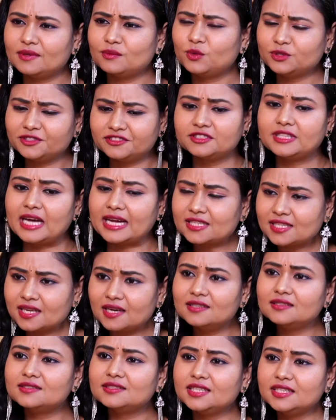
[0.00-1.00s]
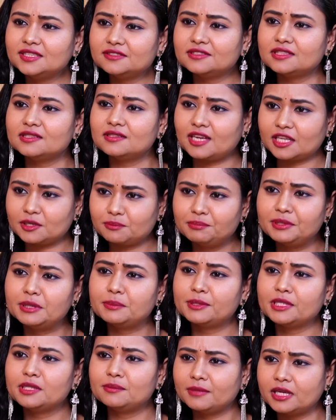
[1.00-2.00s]
was that a reason, like
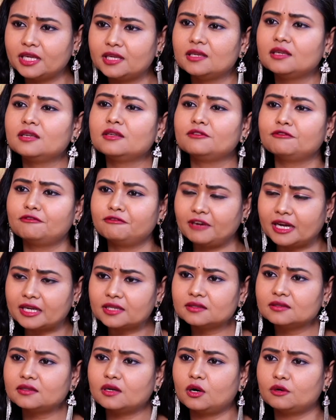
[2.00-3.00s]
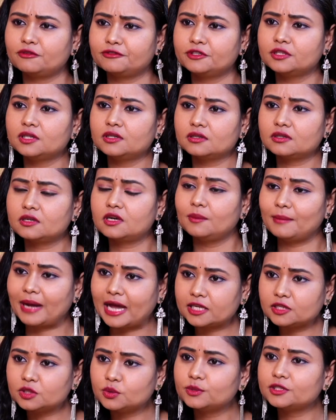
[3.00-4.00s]
people making fun of your
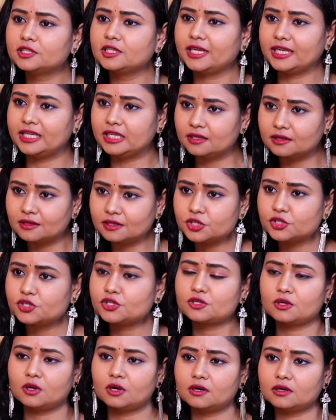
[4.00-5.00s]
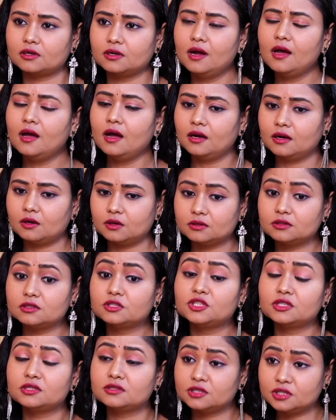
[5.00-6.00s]
command over the English, or
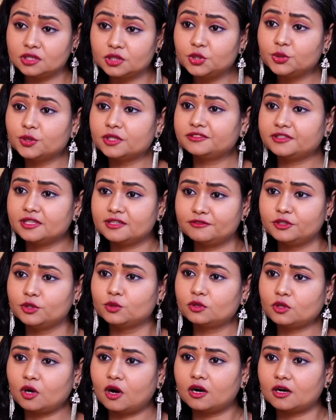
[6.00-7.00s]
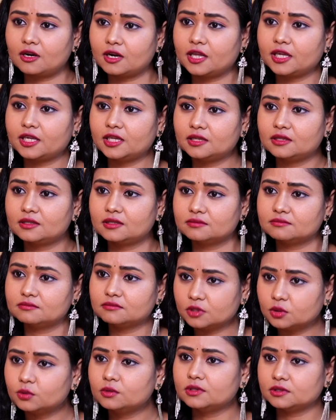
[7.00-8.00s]
did yourself you thought like,
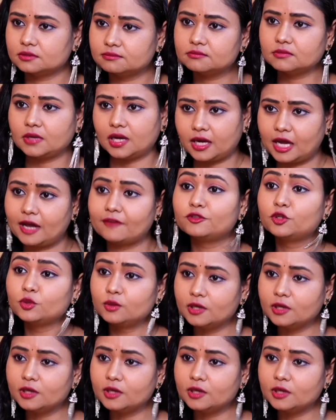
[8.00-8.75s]
no, I have